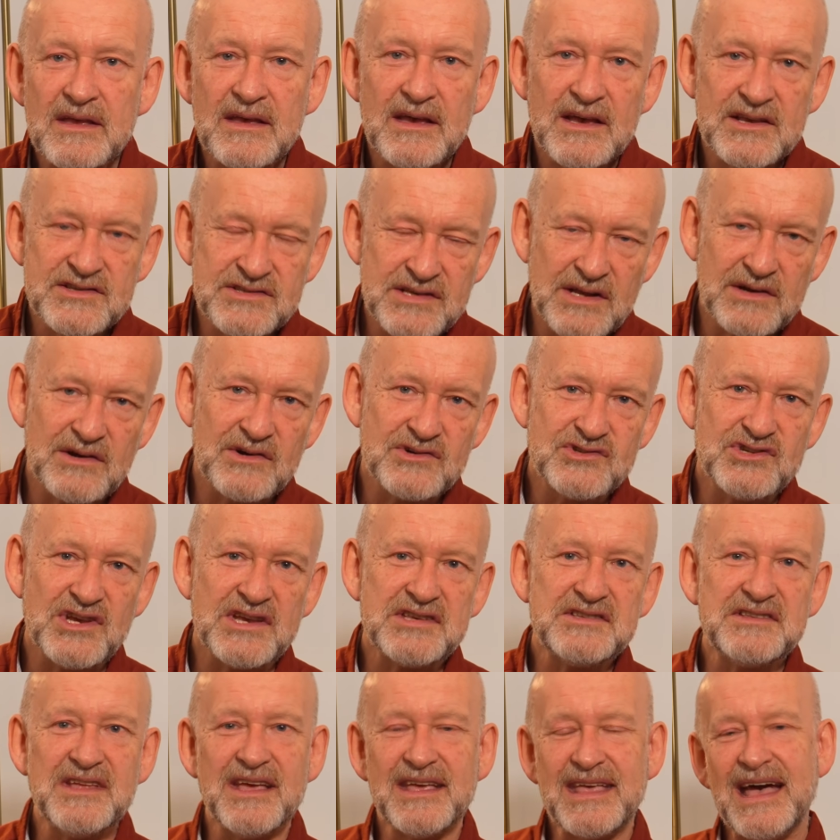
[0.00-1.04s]
a
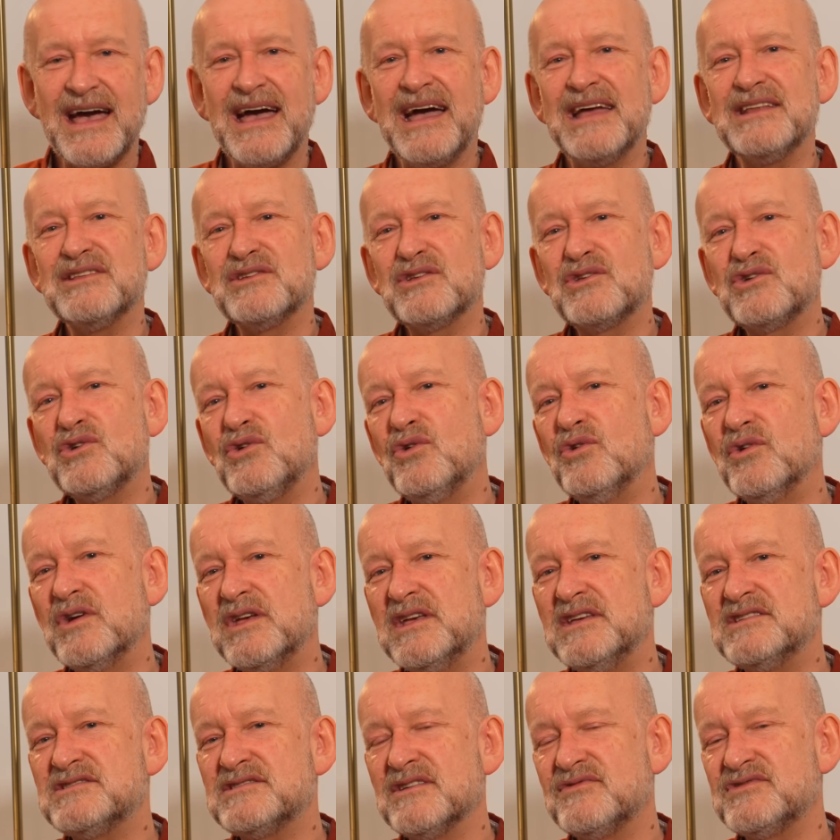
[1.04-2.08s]
synergistic and
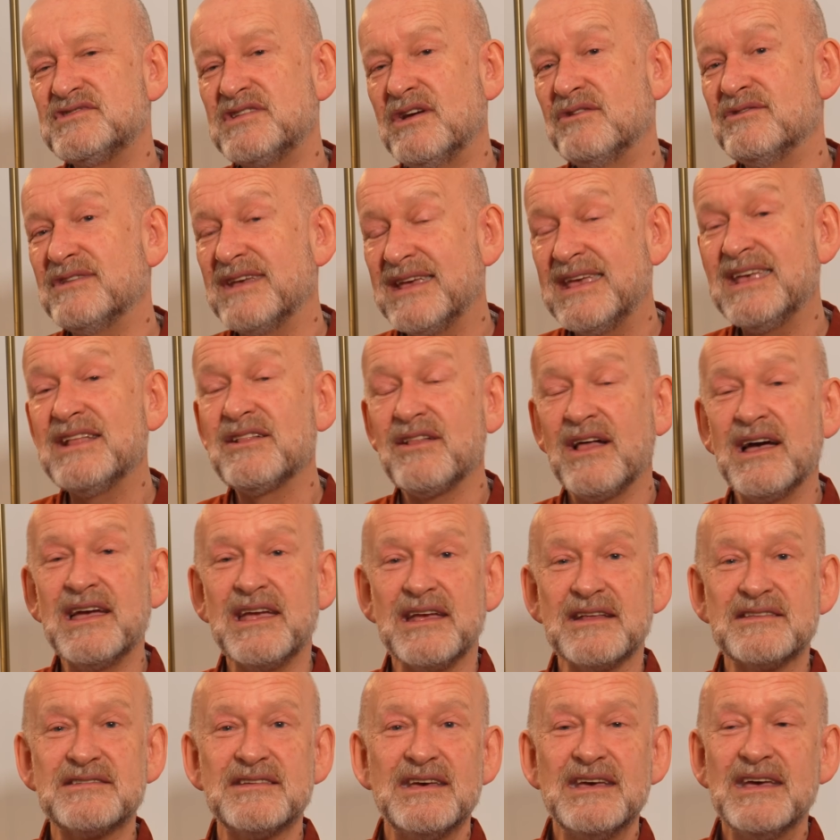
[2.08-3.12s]
cohesive sound that he
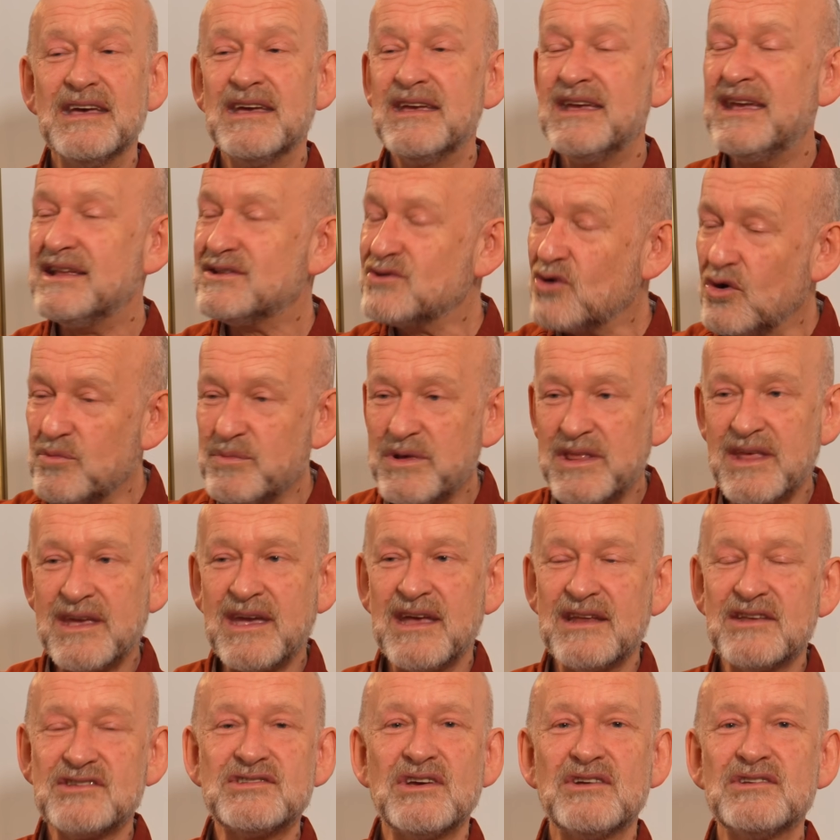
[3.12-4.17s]
liked. He told me the
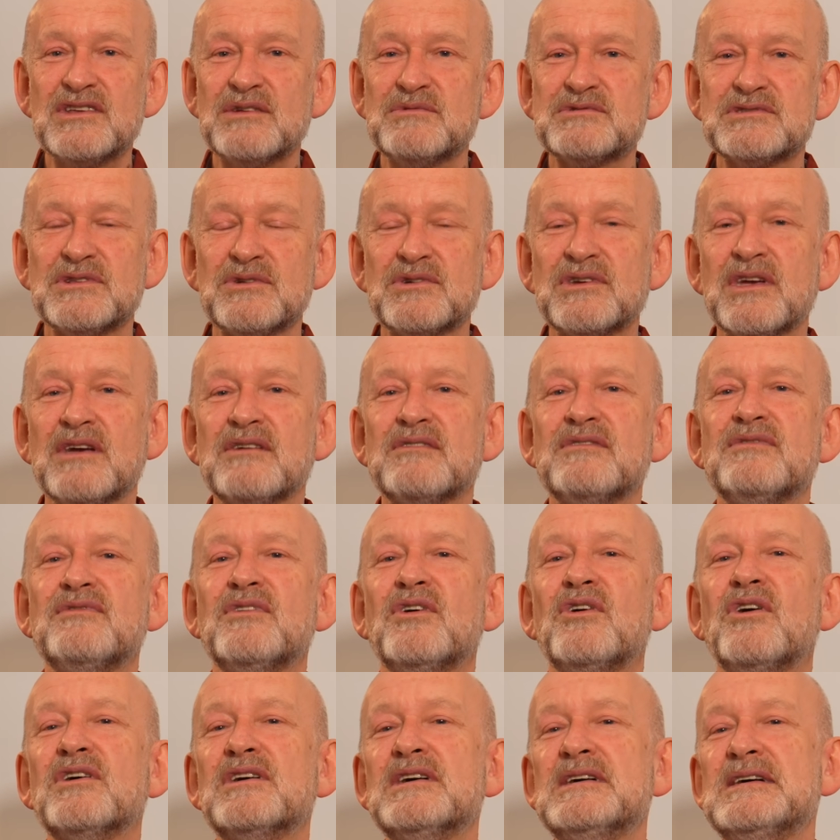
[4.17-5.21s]
kind of sound he was looking
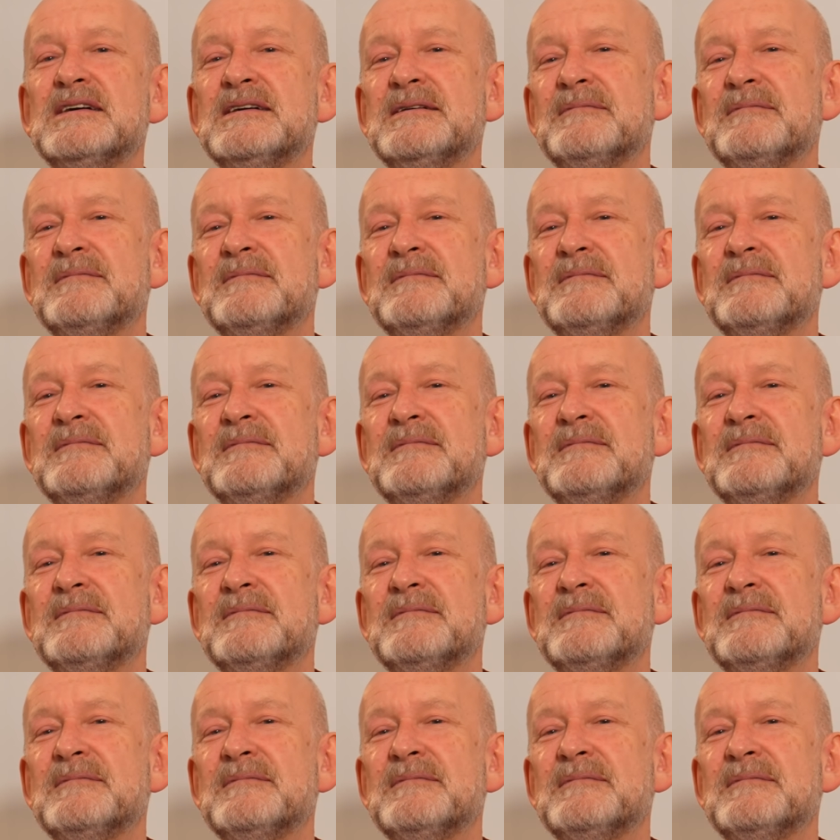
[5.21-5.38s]
for.